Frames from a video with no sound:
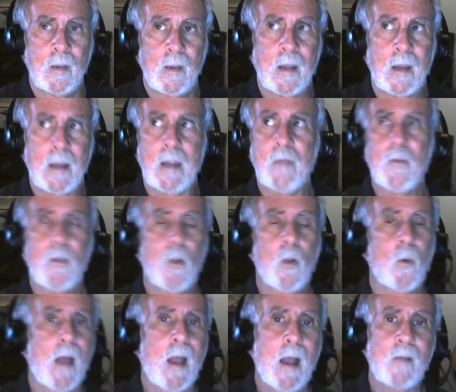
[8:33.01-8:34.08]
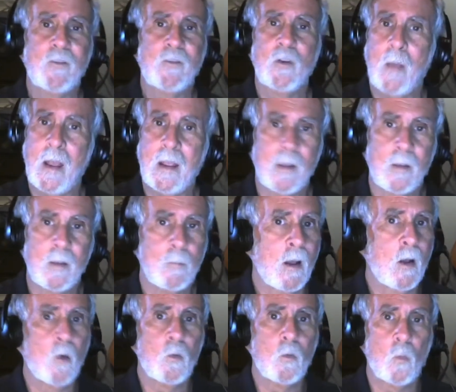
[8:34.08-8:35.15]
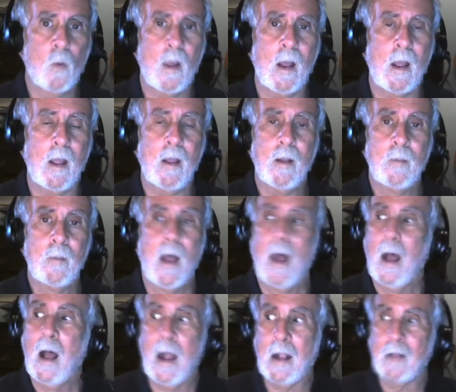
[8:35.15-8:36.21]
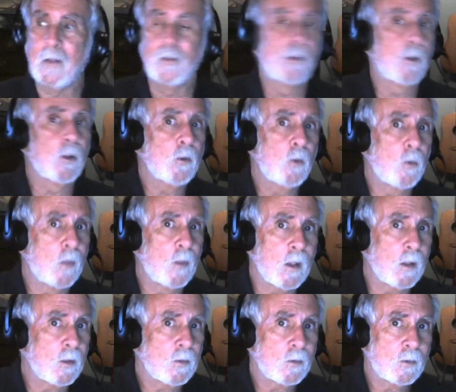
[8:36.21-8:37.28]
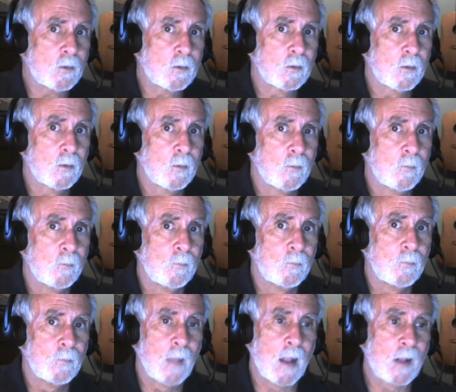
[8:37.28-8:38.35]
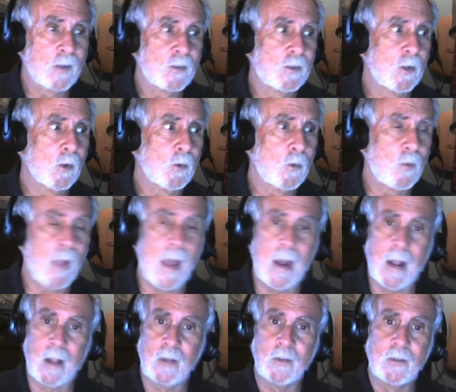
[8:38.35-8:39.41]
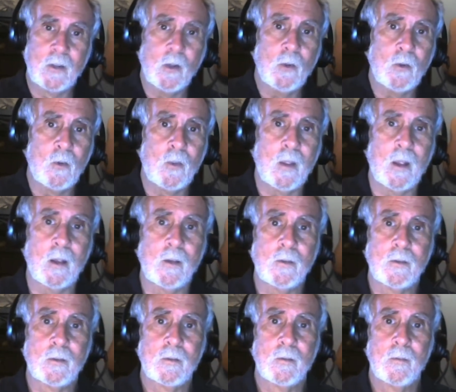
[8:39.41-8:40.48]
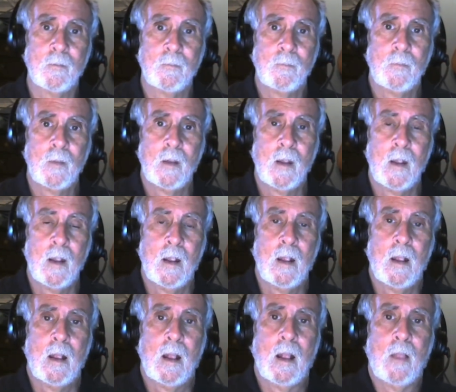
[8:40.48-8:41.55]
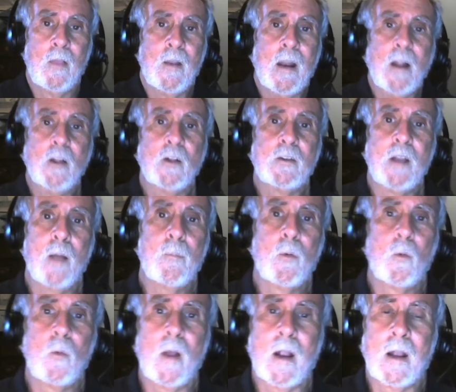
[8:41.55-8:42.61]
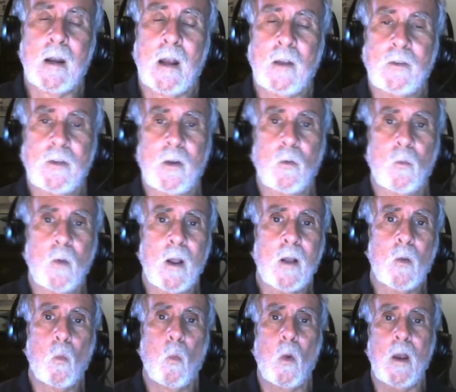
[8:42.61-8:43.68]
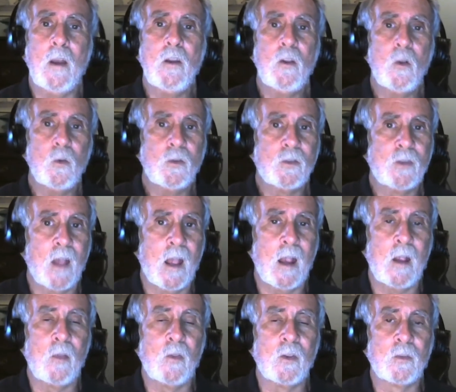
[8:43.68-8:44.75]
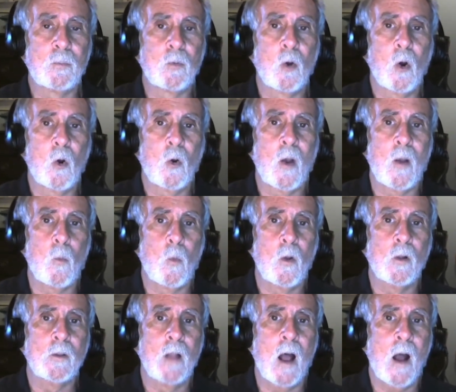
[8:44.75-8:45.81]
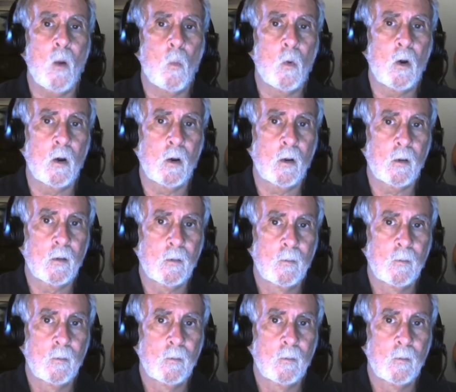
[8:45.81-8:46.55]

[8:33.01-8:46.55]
and even though I have to make it my own way, I can still do this. I can still do that. I can still do this." And then I looked up at Rick and I said, "Rick, when you say this program will not work,